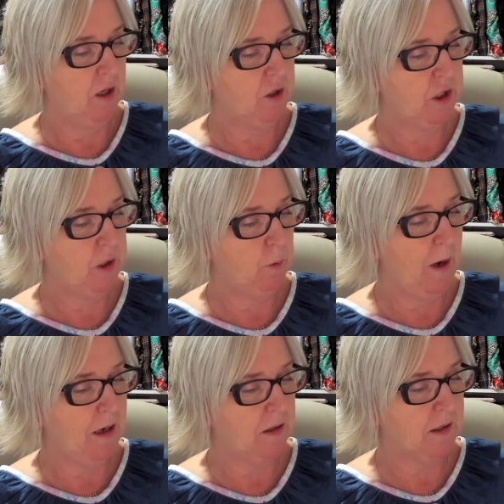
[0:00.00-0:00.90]
And a
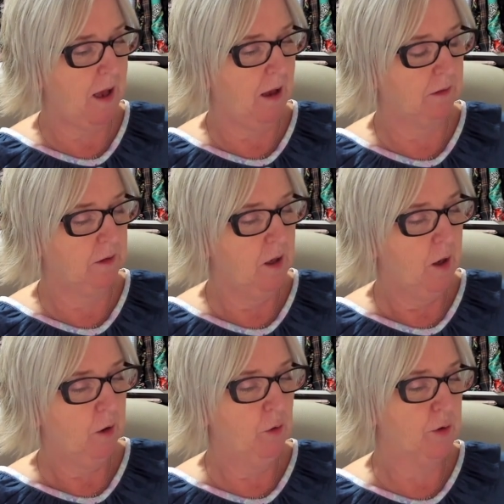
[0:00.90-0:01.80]
2XL
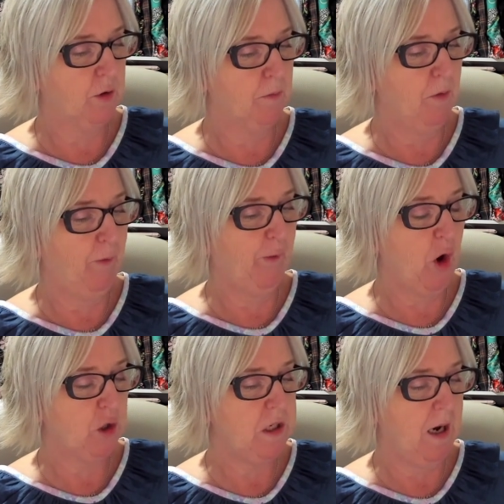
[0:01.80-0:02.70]
goes from a
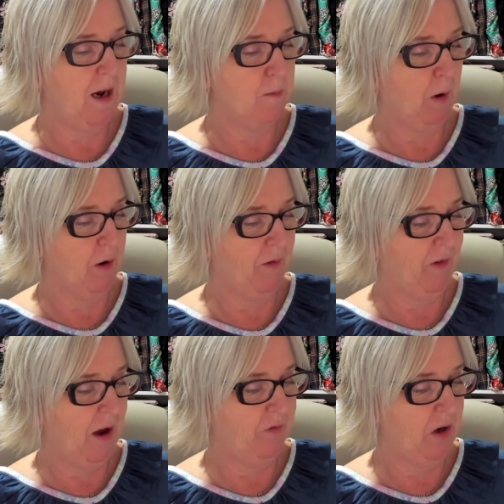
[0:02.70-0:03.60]

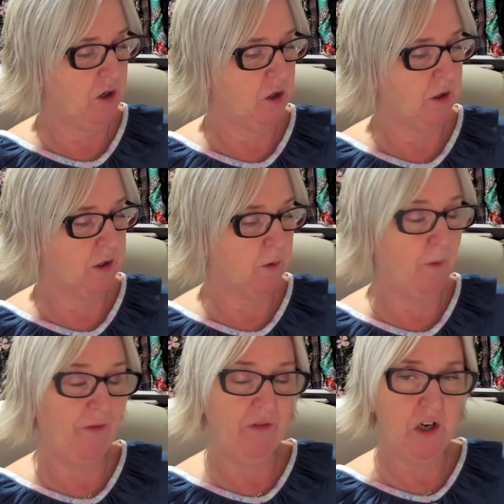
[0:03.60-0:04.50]
49.5 inches to
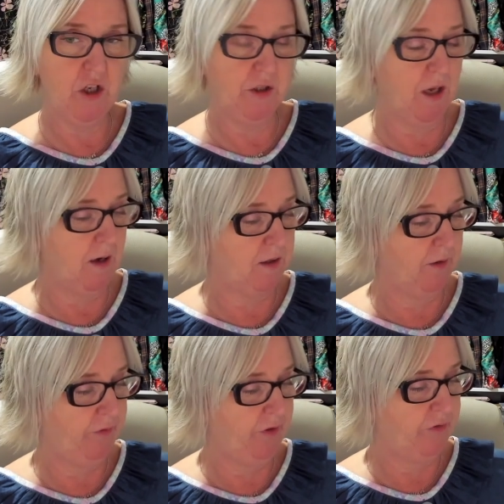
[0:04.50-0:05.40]
a finished size
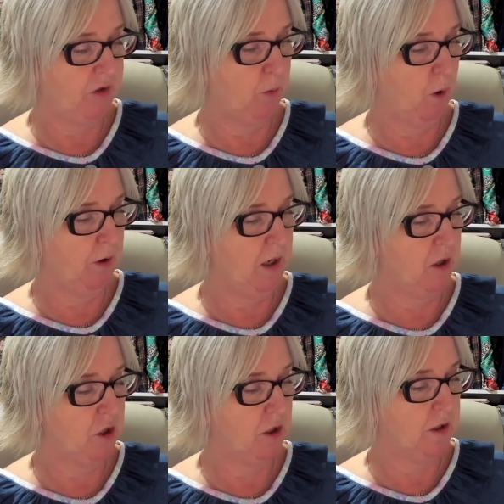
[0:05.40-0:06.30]
of 51
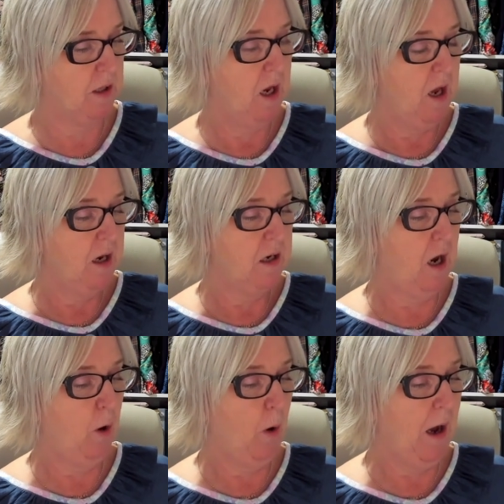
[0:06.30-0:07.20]
inches.
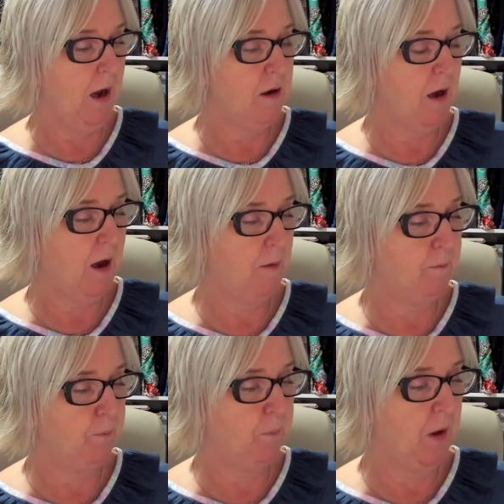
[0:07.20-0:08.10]
Now, I
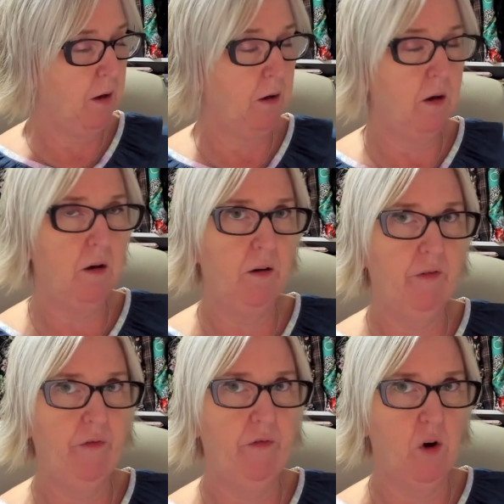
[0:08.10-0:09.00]
am a
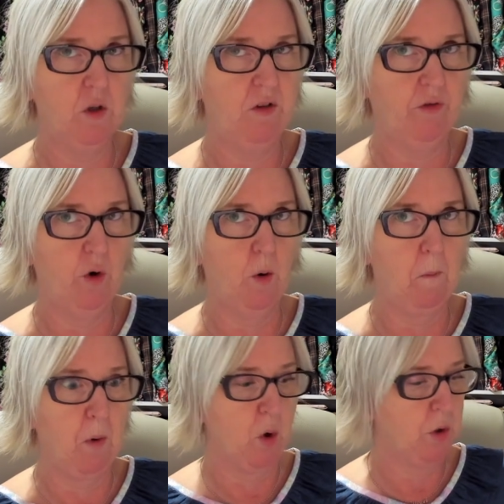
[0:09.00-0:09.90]
44
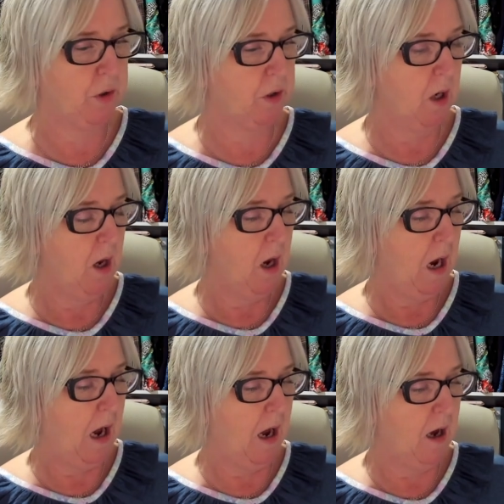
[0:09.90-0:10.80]
bust
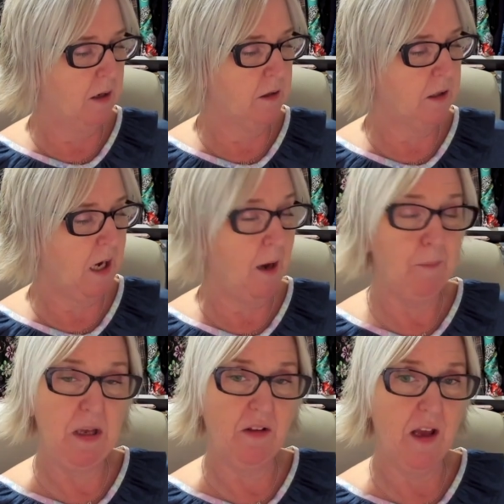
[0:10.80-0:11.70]
and I
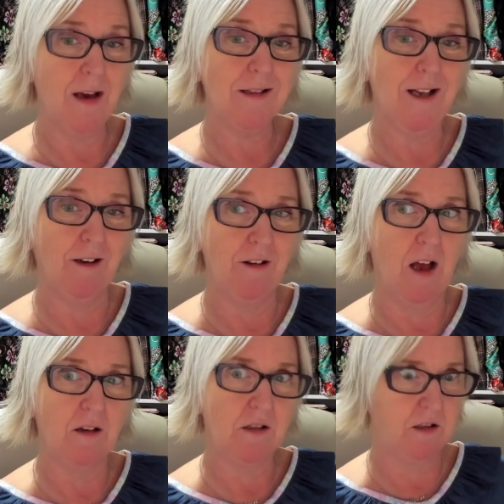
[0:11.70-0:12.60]
made the XL, and
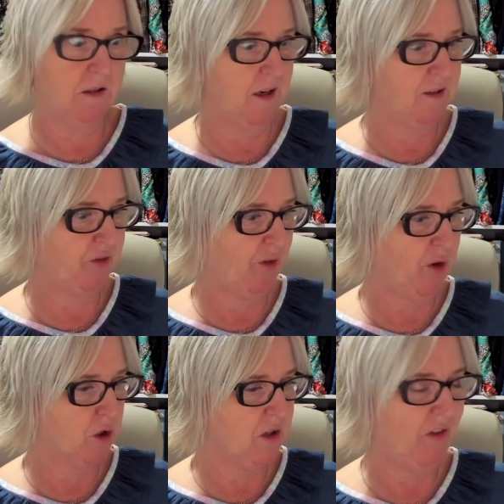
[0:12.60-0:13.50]
that says for
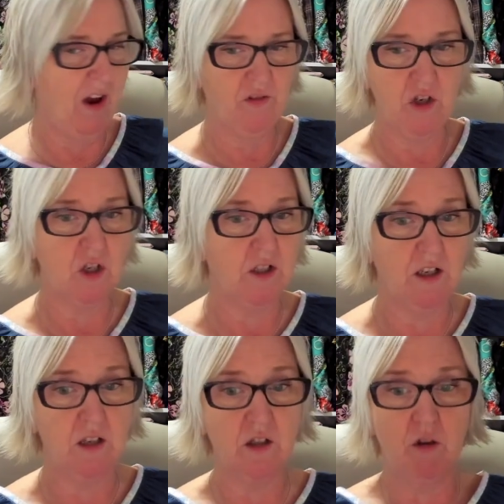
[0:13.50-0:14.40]
45 inches,
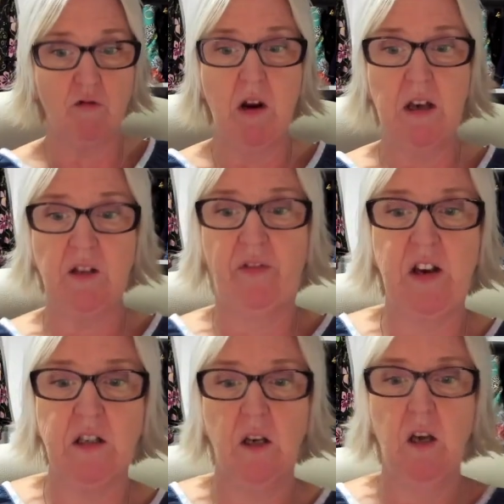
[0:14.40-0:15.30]
and it's a great
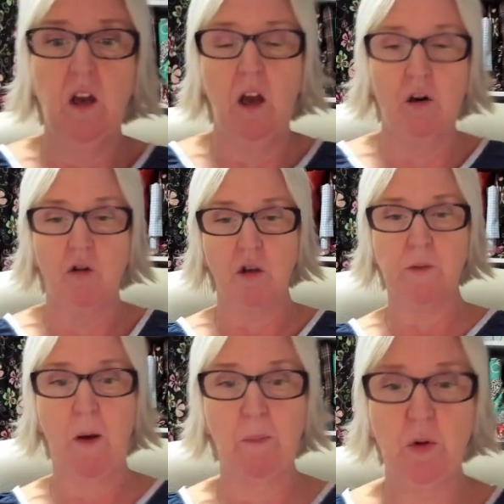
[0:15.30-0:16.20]
fit across my